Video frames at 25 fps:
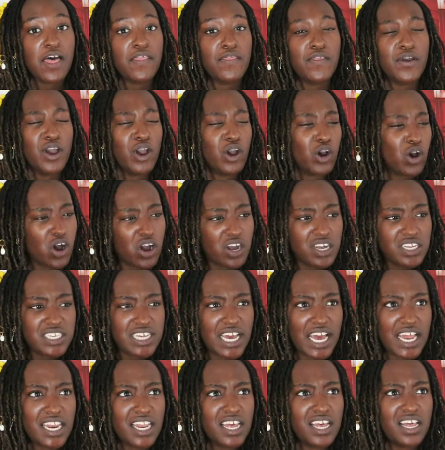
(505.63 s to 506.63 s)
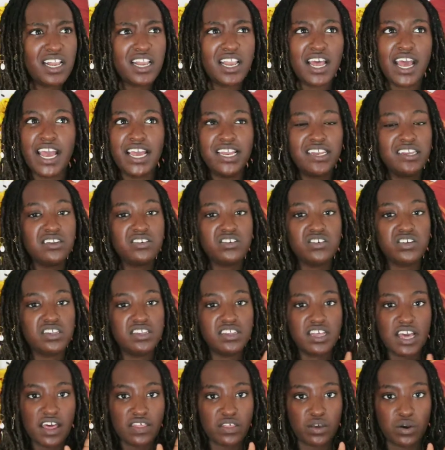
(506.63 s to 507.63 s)
the Ngong tunnel, I didn't read
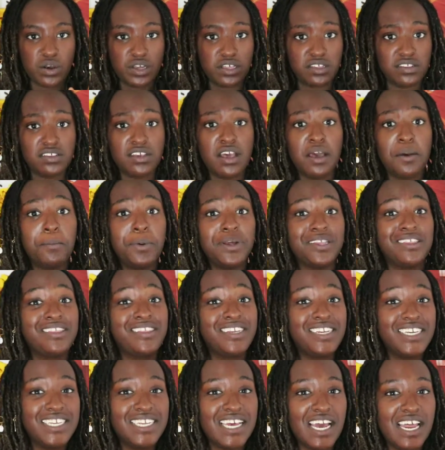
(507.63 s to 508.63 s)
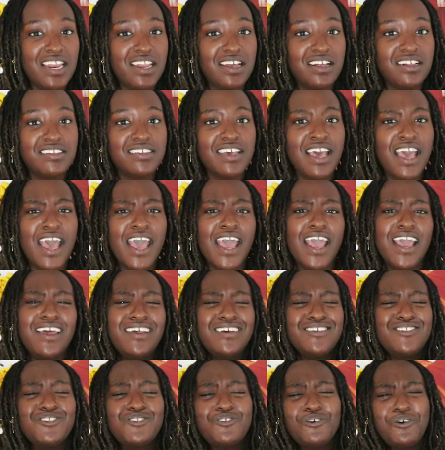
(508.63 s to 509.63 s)
the other ones, but 3 tunnels, and
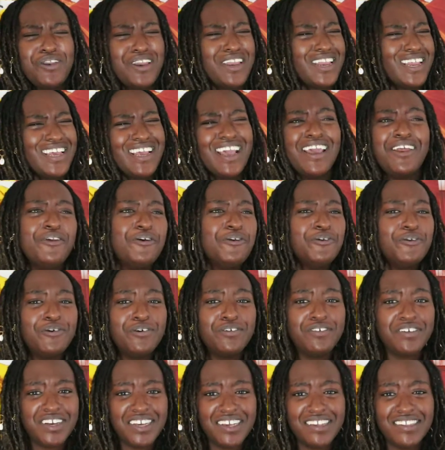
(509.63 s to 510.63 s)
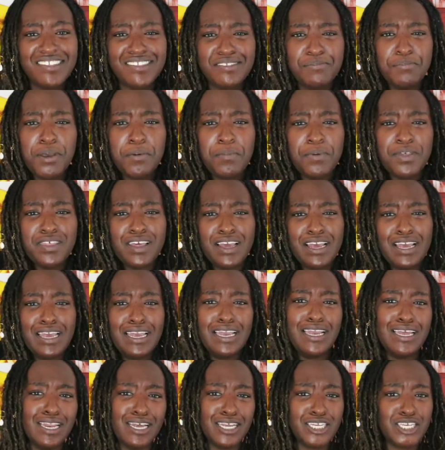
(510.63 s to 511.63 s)
it's so, I don't know, it's maybe the
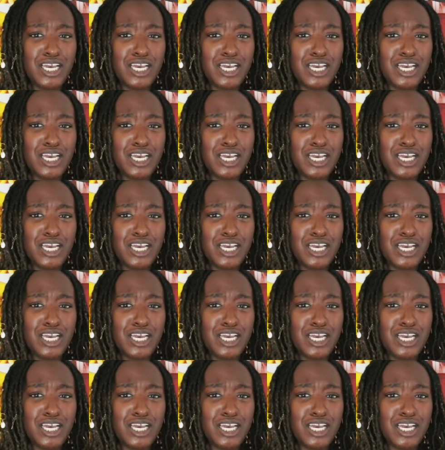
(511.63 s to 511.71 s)
inner